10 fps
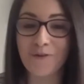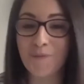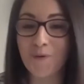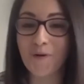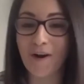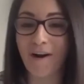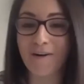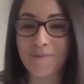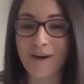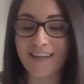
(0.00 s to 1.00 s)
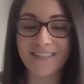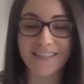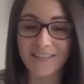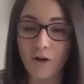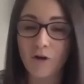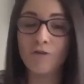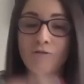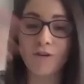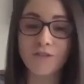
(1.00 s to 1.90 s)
for more chiropractors across the